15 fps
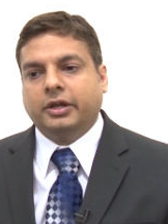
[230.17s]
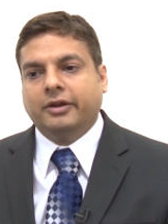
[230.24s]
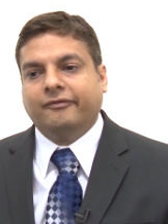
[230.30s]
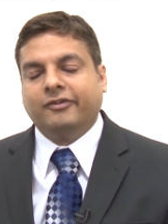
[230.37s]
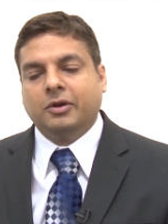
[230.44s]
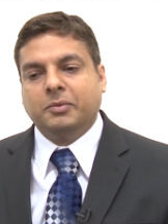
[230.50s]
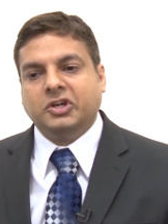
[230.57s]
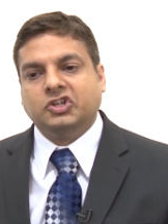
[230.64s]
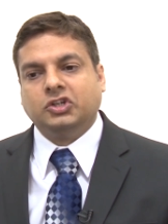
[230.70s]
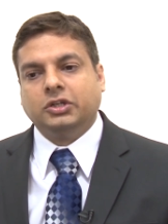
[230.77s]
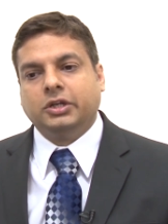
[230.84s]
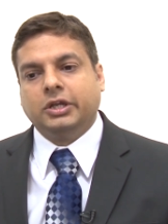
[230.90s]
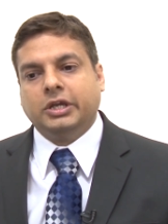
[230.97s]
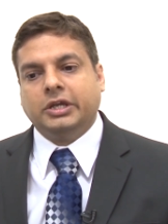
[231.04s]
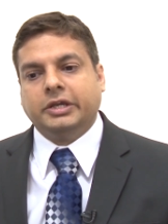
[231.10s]

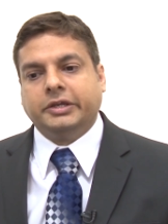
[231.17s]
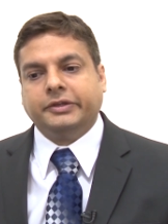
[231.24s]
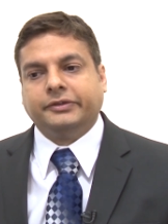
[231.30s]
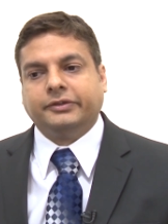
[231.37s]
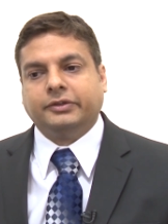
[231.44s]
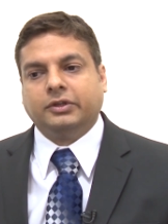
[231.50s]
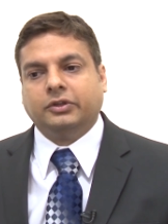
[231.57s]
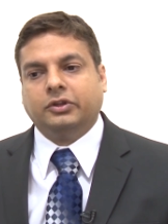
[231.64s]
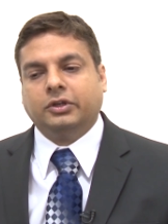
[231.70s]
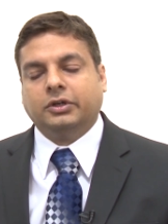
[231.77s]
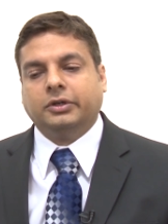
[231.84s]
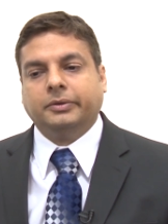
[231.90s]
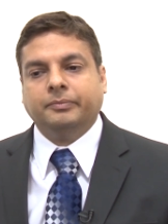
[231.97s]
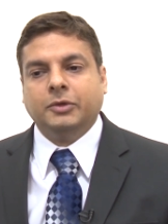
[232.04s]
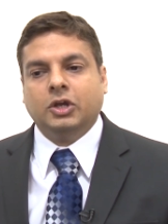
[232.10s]
inflammation is
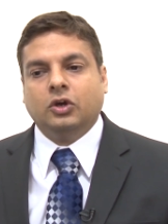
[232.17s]
the